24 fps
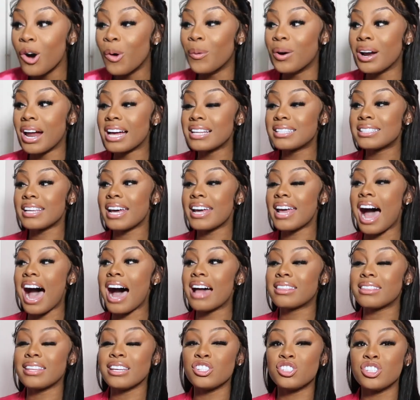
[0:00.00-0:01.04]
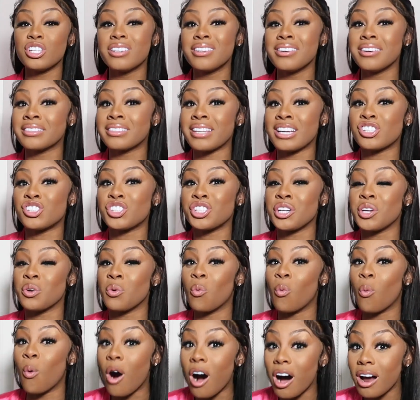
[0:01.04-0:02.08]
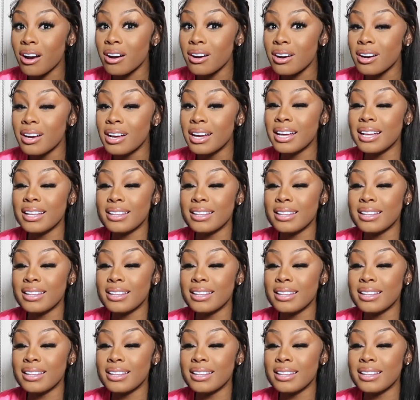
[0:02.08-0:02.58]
When I say I think she cooked that shit in water,